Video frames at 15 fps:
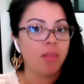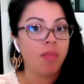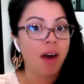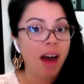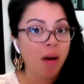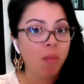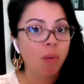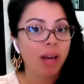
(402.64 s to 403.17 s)

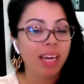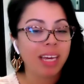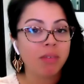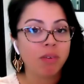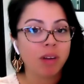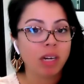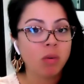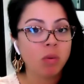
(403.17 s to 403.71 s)
That way,
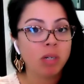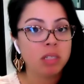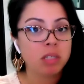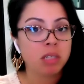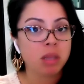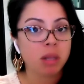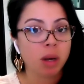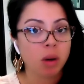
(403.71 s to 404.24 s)
if anyone is
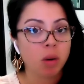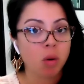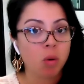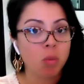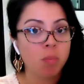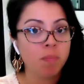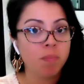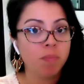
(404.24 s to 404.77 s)
in the
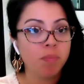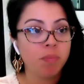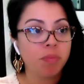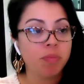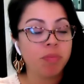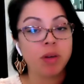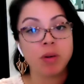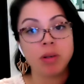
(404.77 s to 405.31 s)
home,
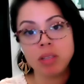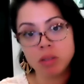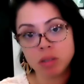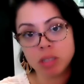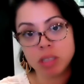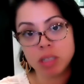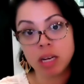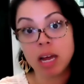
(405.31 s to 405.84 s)
they're either
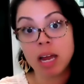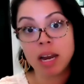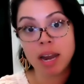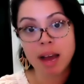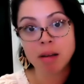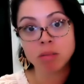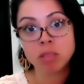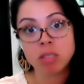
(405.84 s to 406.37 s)
going to
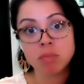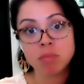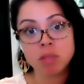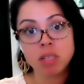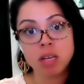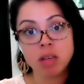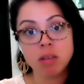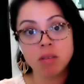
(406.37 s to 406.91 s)
announce
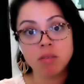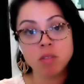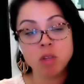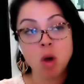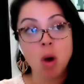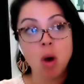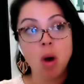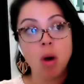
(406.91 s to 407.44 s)
themselves,
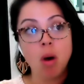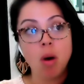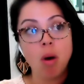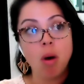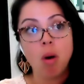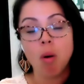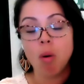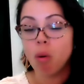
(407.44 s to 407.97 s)

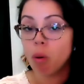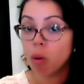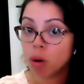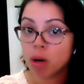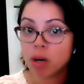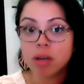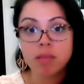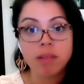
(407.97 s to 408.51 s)

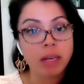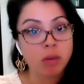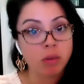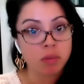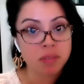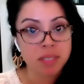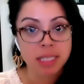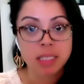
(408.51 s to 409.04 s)
or like
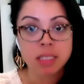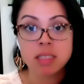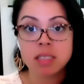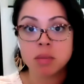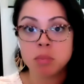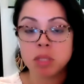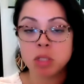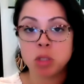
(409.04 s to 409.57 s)
we've seen in
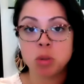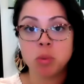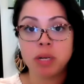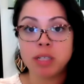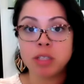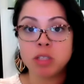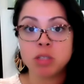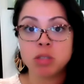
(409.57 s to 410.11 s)
some
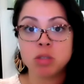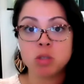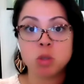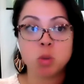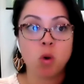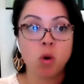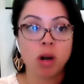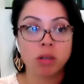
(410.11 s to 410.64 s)
situations,
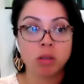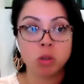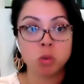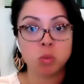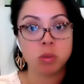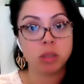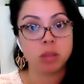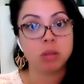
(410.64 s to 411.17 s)
squatters
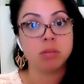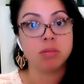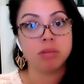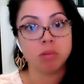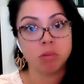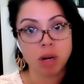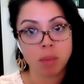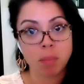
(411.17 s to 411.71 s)
will
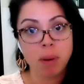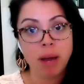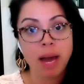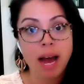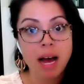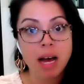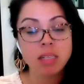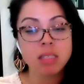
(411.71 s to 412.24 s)
run
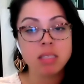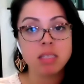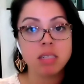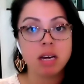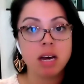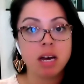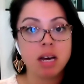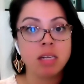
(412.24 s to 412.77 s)
past
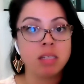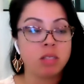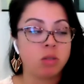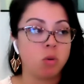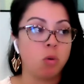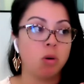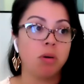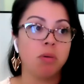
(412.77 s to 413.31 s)
us
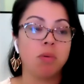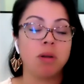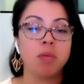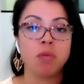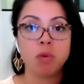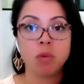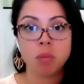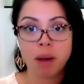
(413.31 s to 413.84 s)
or run
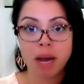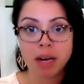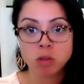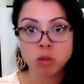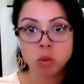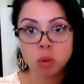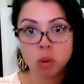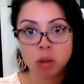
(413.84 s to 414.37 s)
through the back
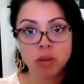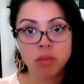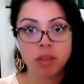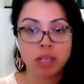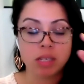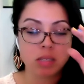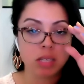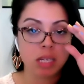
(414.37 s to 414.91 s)
door,
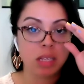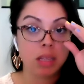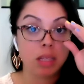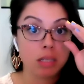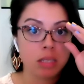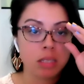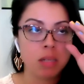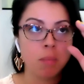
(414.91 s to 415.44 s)
things like
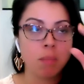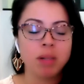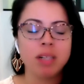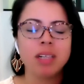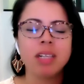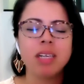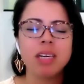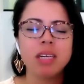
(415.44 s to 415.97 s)
this.
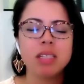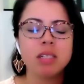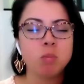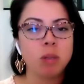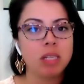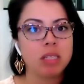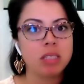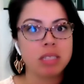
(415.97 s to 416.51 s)
Please
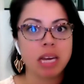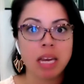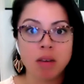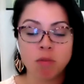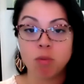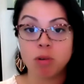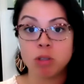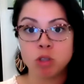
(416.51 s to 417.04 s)
be safe
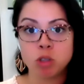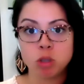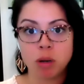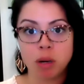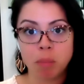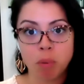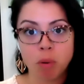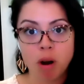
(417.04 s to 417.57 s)
when
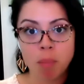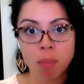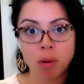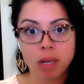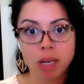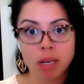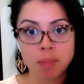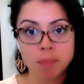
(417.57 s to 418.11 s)
showing
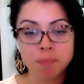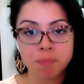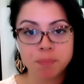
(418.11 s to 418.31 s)
property.